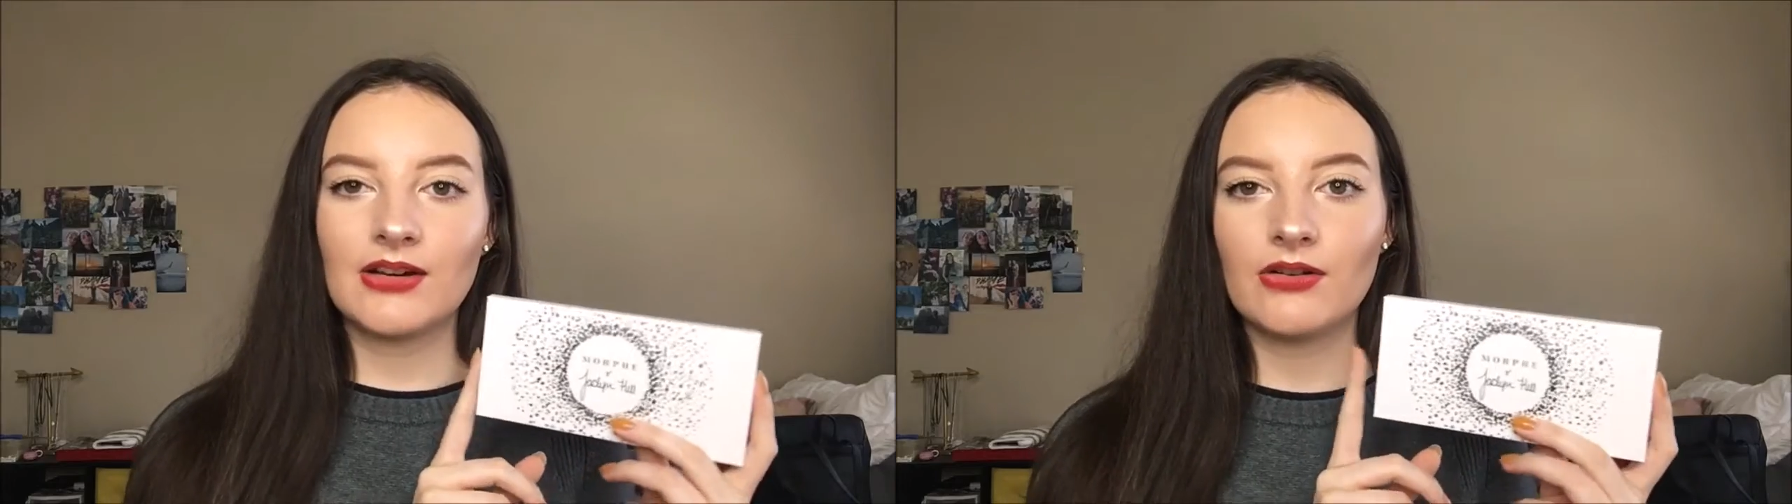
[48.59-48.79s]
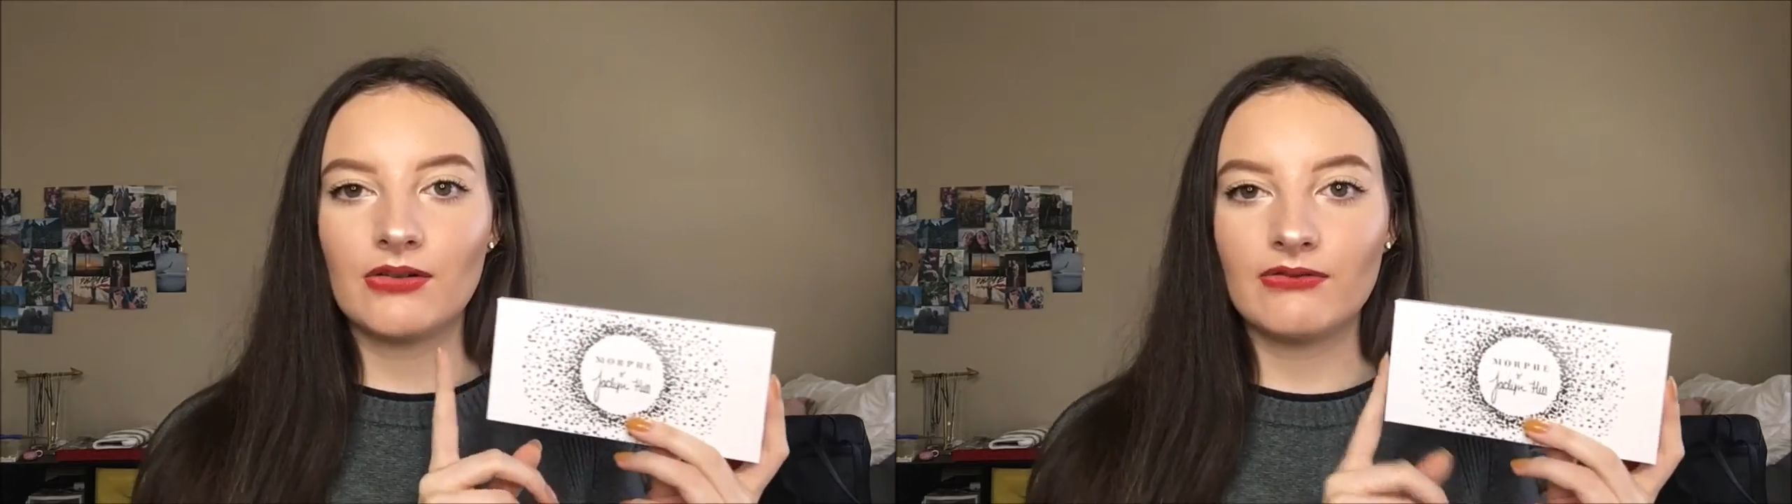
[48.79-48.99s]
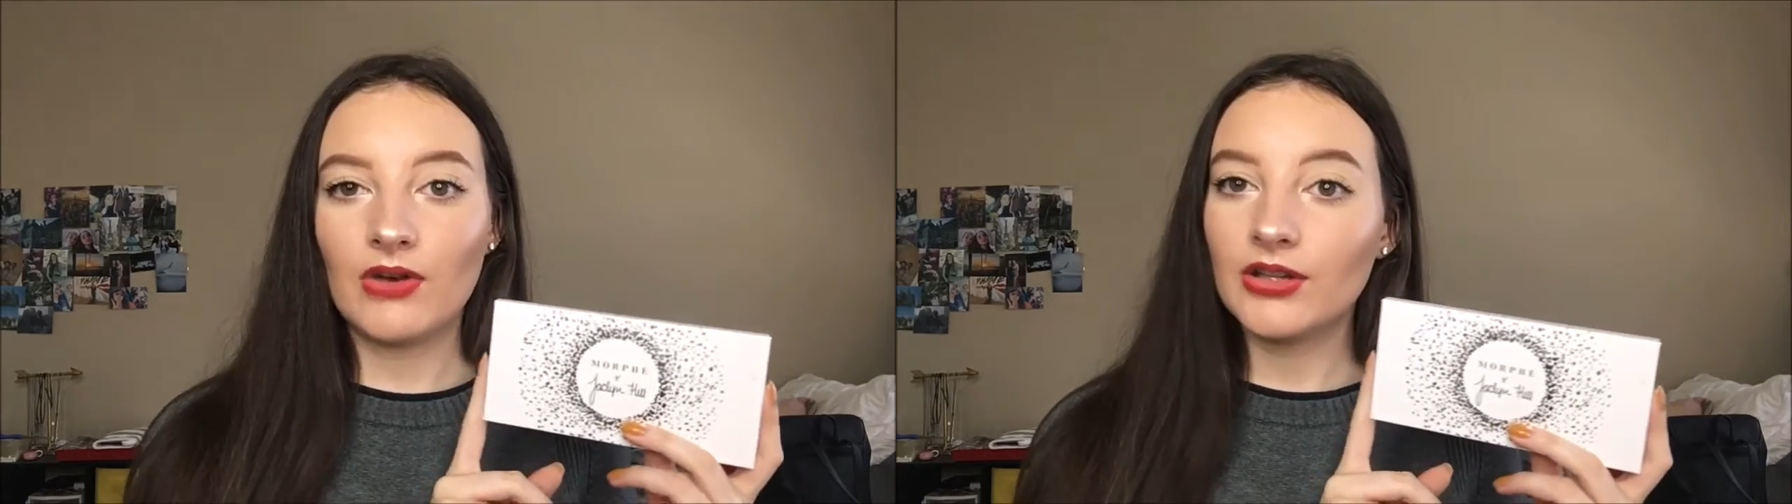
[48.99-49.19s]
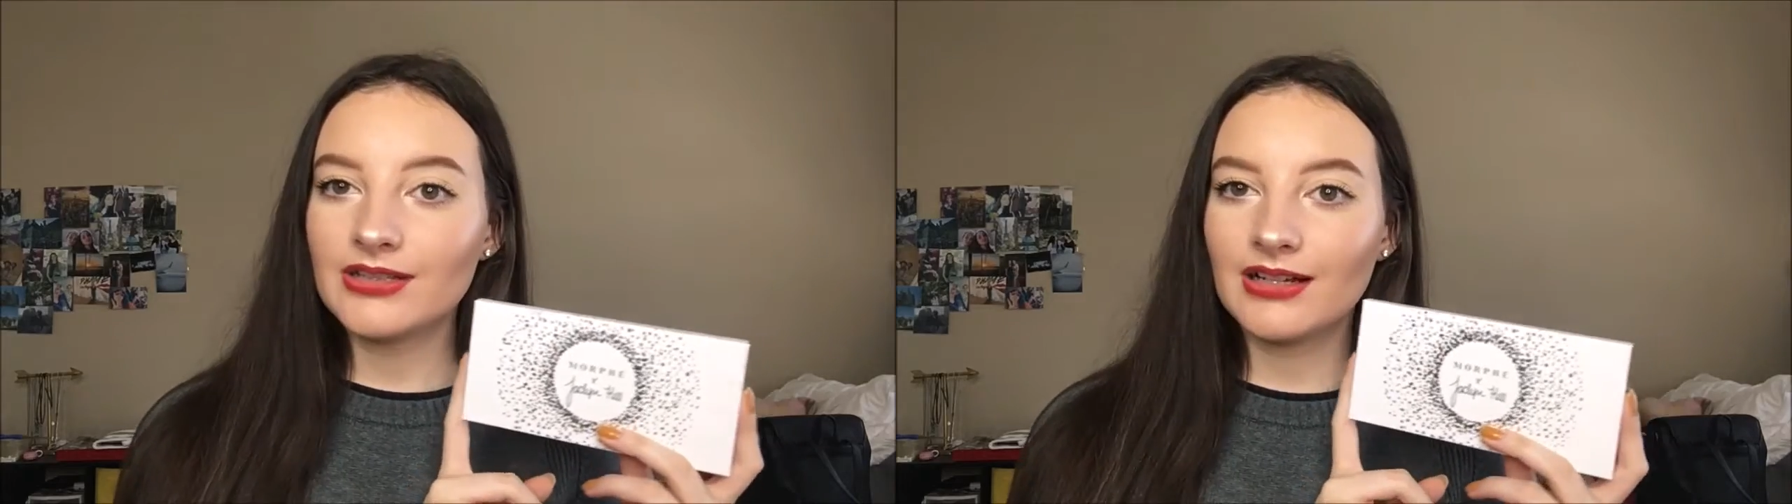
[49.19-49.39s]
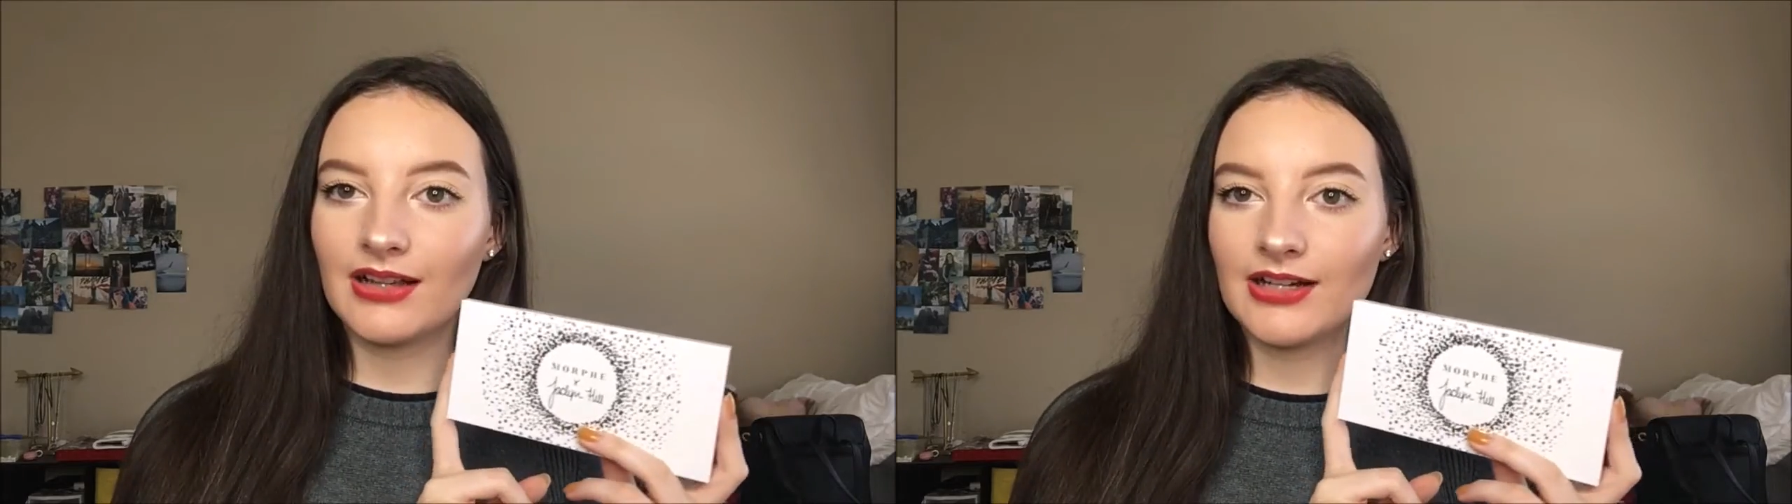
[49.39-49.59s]
in her
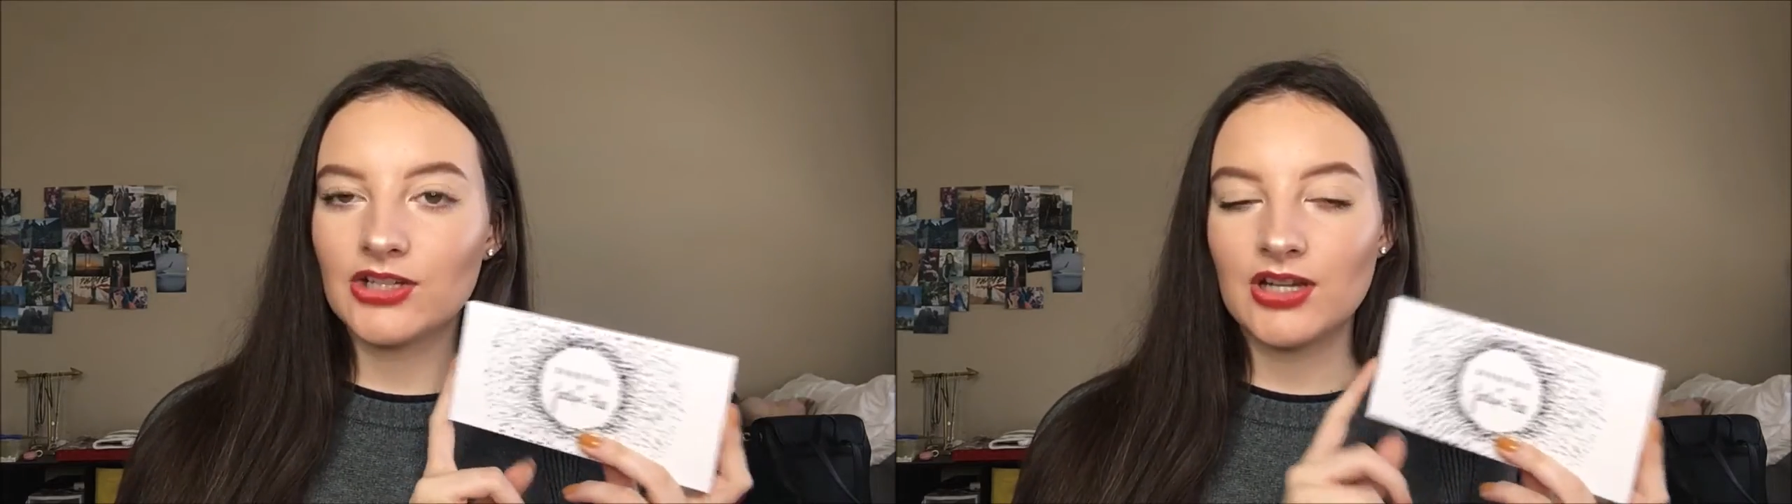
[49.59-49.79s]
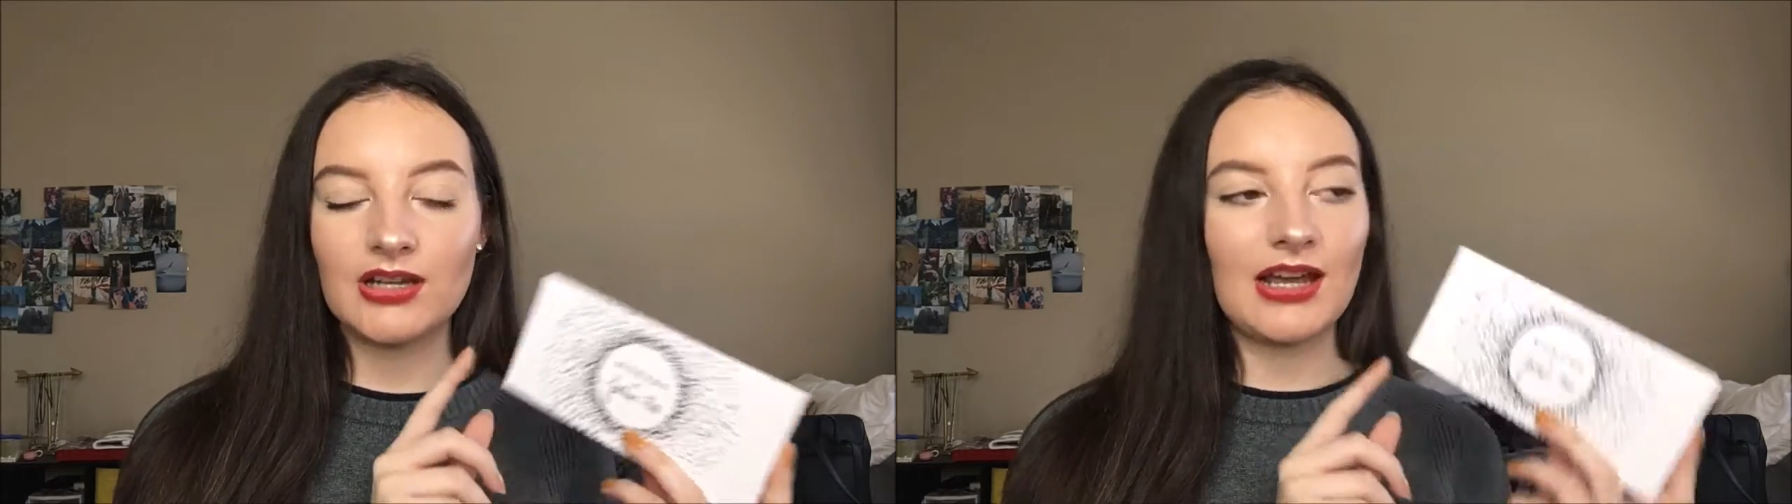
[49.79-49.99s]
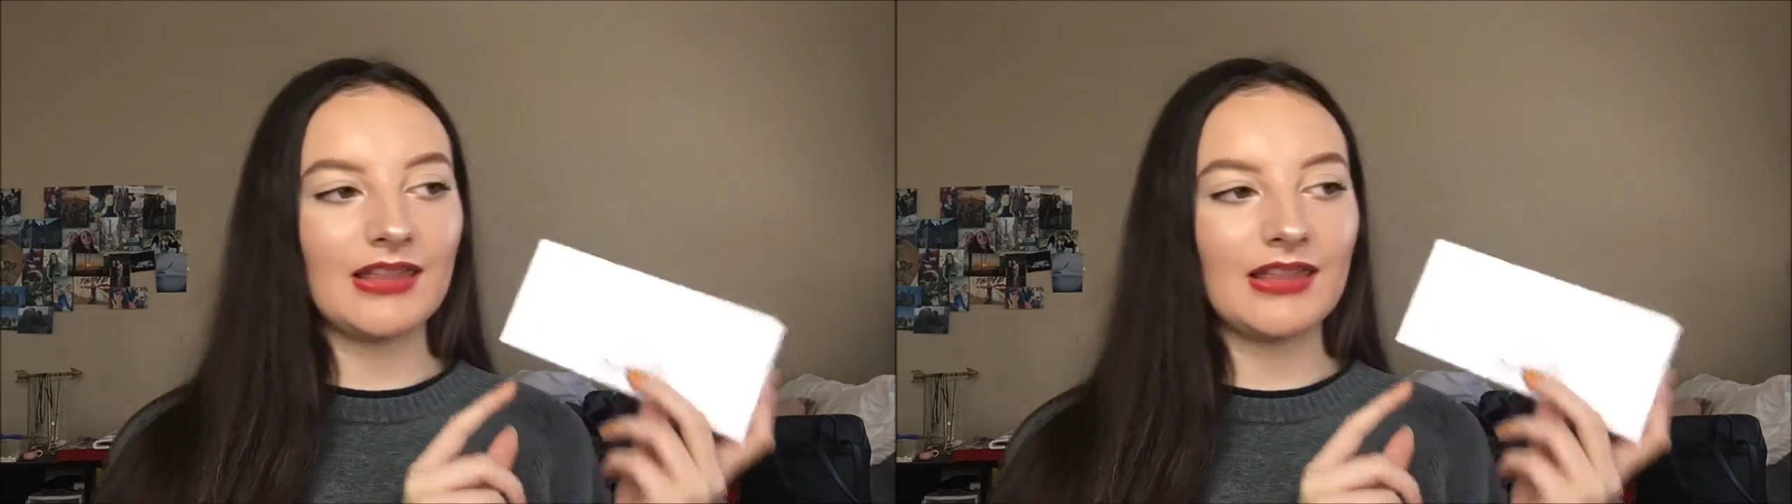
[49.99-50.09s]
Vault collection,